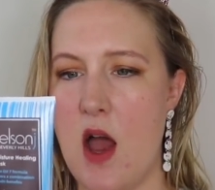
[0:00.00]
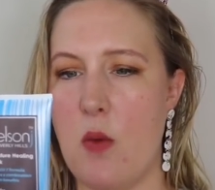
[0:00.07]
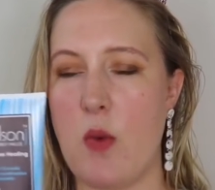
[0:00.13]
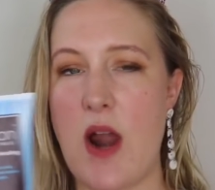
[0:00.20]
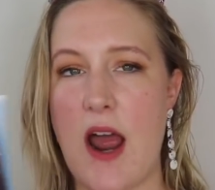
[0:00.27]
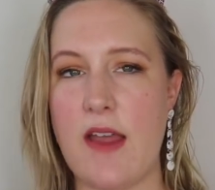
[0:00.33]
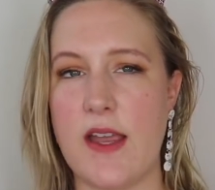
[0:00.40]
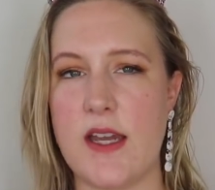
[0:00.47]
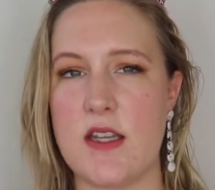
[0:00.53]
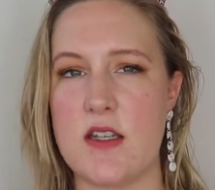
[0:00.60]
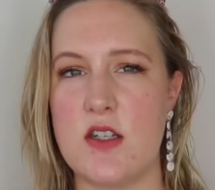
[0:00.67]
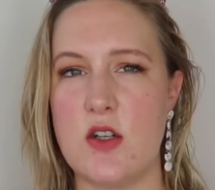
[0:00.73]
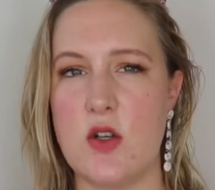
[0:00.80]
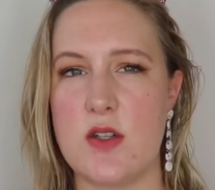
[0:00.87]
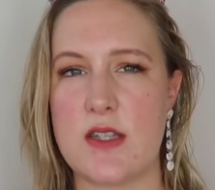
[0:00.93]
What I like to
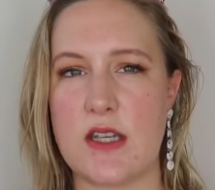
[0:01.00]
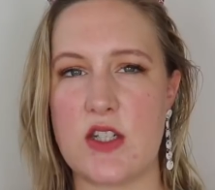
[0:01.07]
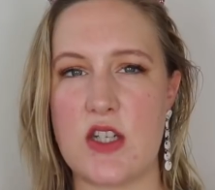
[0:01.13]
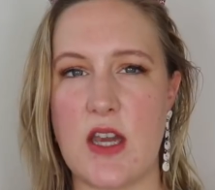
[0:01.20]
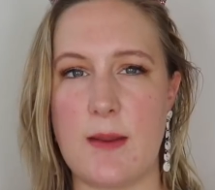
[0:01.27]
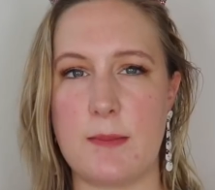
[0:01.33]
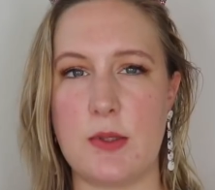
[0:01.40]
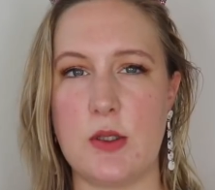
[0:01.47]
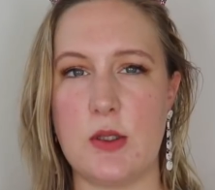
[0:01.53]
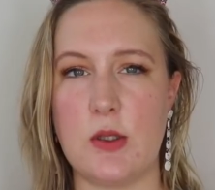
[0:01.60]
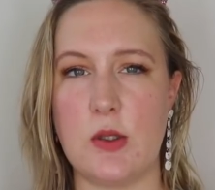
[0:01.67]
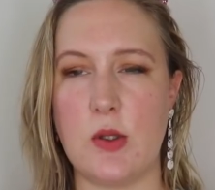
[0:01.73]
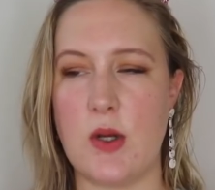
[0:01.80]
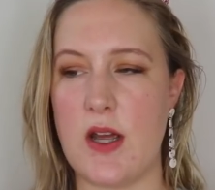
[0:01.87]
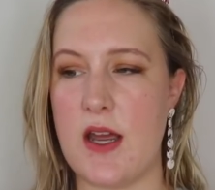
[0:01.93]
do is like
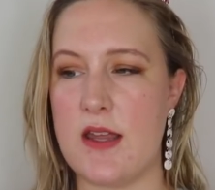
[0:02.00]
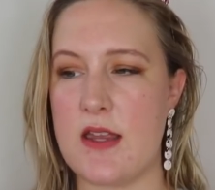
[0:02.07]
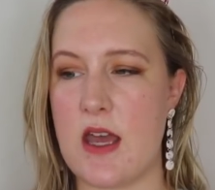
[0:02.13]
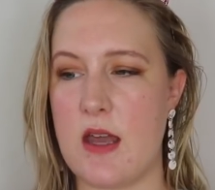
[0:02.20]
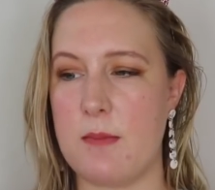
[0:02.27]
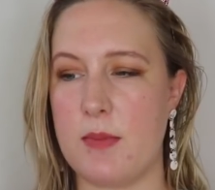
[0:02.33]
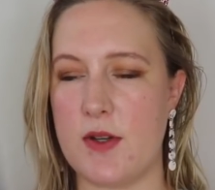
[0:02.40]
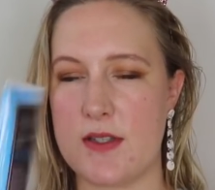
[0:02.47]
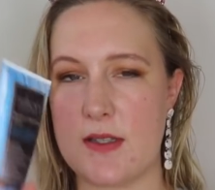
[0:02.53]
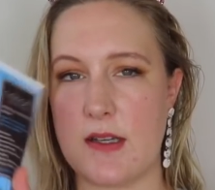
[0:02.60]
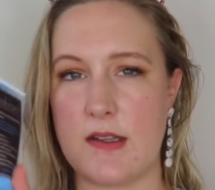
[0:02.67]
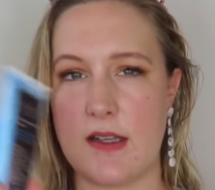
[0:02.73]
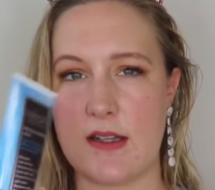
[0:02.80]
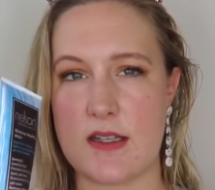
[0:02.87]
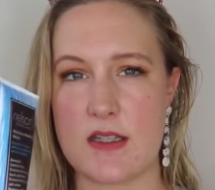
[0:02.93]
shampoo and then put
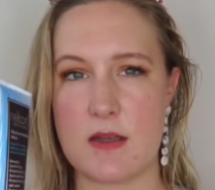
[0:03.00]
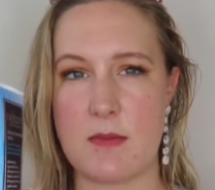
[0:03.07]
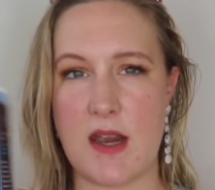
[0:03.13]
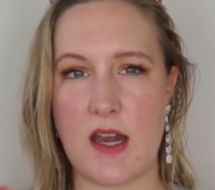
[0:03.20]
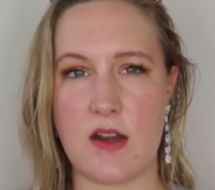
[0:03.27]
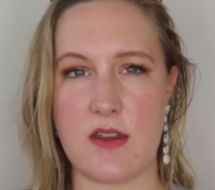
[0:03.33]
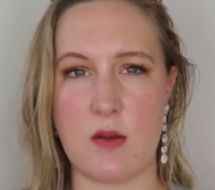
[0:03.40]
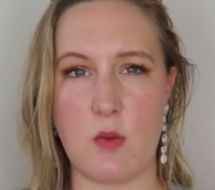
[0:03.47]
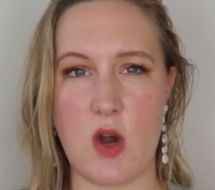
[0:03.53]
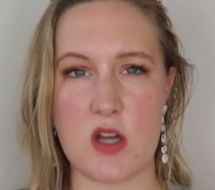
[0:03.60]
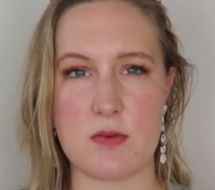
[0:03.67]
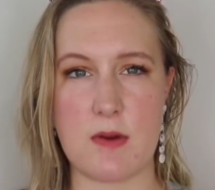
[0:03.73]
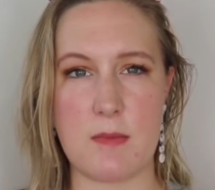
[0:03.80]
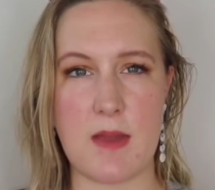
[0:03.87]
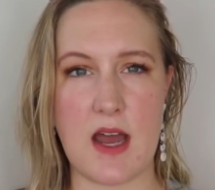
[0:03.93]
something like this in my hair and then
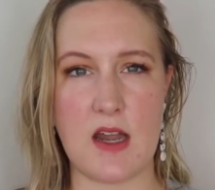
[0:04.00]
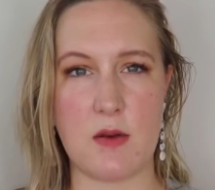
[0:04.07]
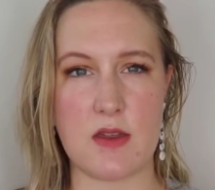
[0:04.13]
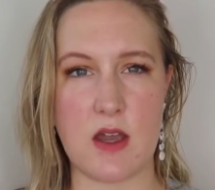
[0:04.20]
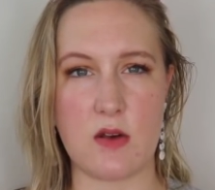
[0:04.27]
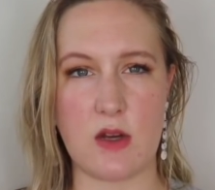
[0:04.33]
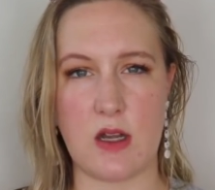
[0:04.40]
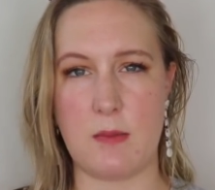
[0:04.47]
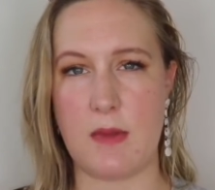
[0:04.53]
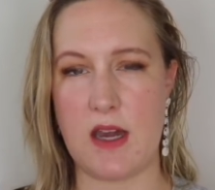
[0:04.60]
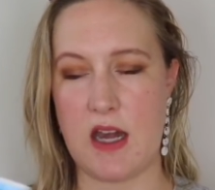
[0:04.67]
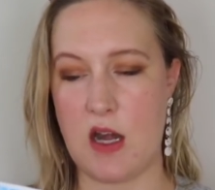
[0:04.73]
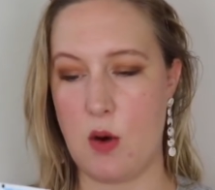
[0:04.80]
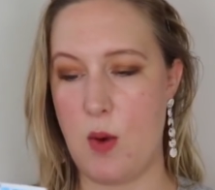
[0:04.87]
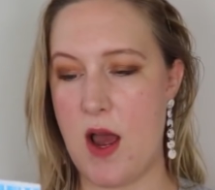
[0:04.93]
wash my body without getting my
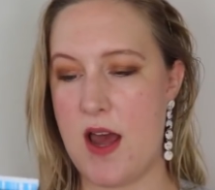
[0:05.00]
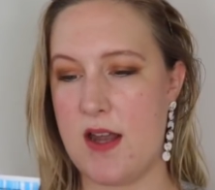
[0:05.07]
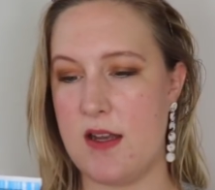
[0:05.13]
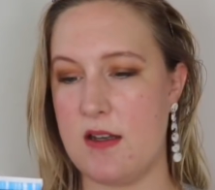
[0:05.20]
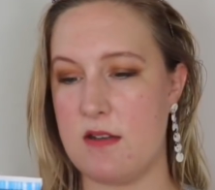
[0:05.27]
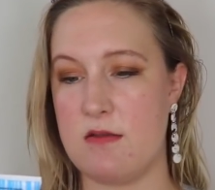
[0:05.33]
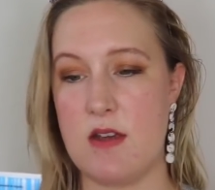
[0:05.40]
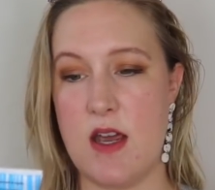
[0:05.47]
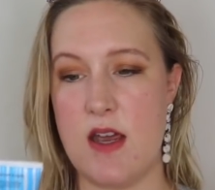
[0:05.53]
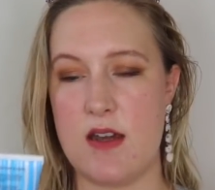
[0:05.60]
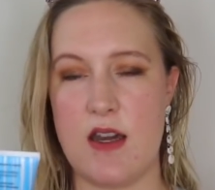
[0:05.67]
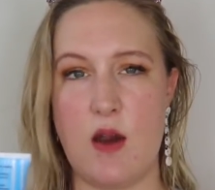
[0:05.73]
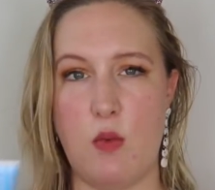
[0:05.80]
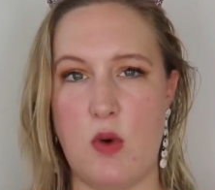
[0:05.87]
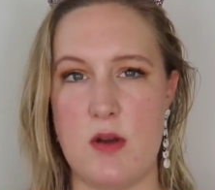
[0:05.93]
hair wet. And
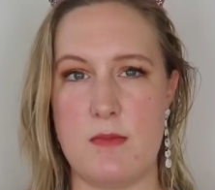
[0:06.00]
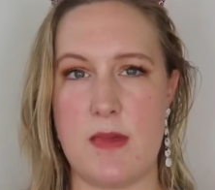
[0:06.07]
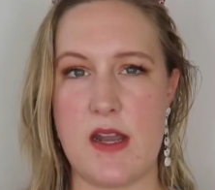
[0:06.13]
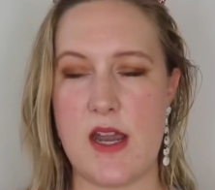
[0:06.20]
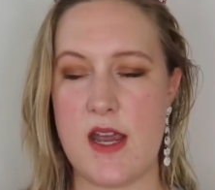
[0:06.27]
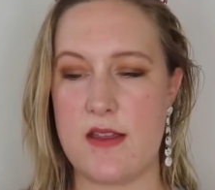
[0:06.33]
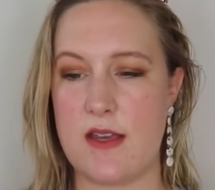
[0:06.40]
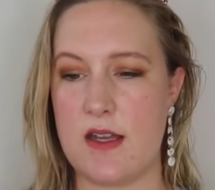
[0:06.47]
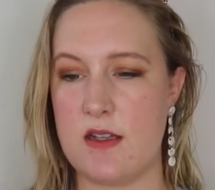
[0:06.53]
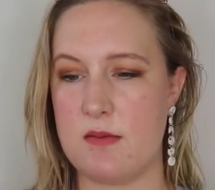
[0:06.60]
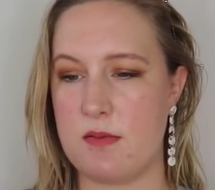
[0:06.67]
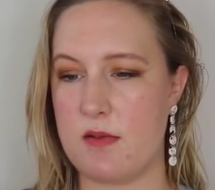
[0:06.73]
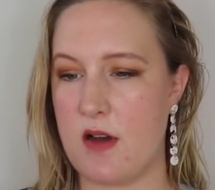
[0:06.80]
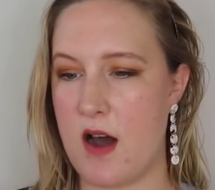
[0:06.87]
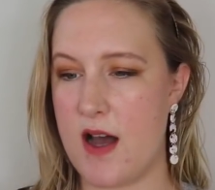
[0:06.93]
yeah, one minute, that's
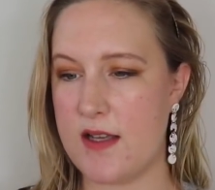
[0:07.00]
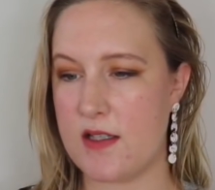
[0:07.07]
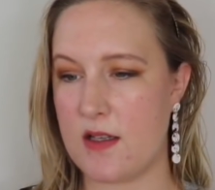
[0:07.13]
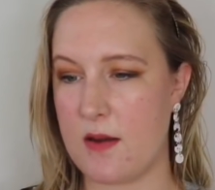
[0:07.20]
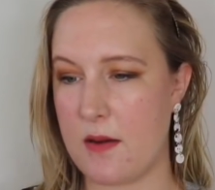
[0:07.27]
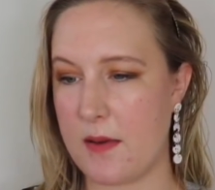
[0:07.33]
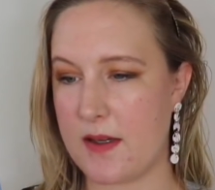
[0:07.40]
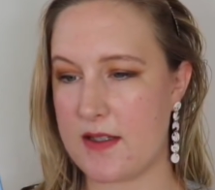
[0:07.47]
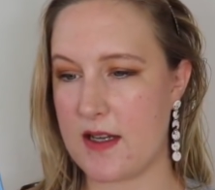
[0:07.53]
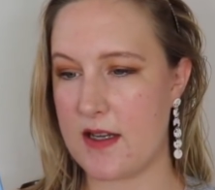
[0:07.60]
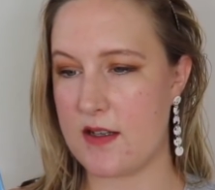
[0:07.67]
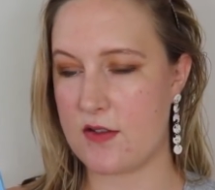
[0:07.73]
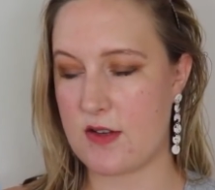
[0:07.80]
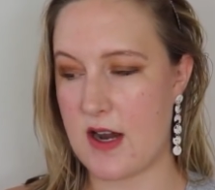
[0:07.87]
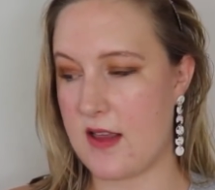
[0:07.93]
awesome. I'm
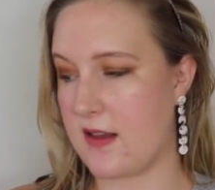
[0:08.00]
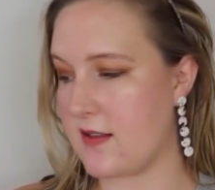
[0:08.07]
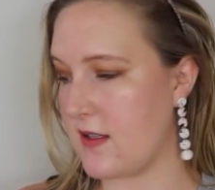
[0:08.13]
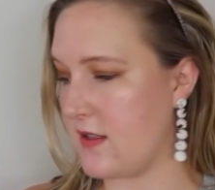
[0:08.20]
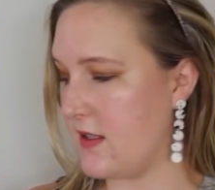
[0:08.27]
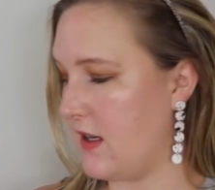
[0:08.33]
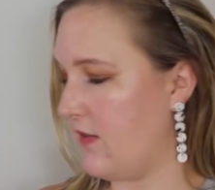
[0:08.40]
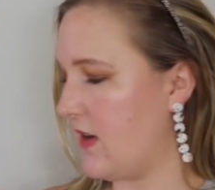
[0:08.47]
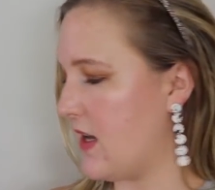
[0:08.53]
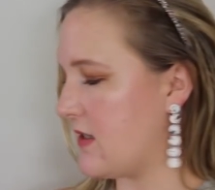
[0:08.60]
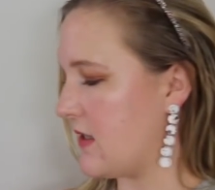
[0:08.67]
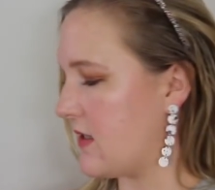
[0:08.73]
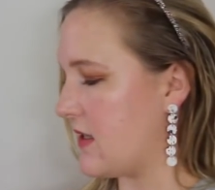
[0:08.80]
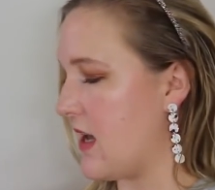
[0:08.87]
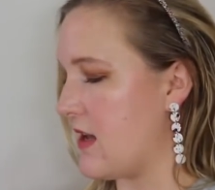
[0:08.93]
excited to try this. Let's see if it
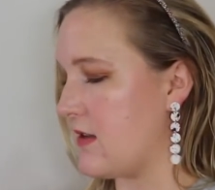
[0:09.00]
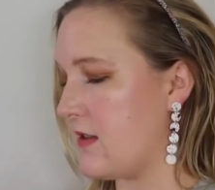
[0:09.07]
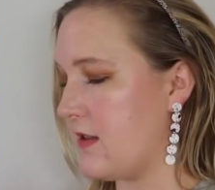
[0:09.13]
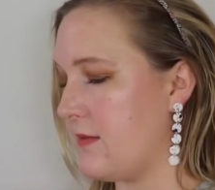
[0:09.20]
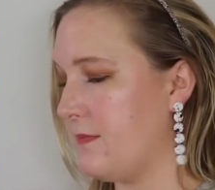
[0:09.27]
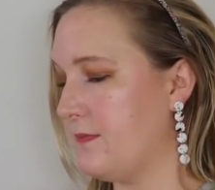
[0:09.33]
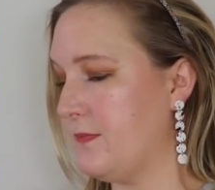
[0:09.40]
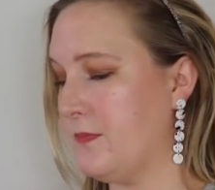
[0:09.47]
has a scent.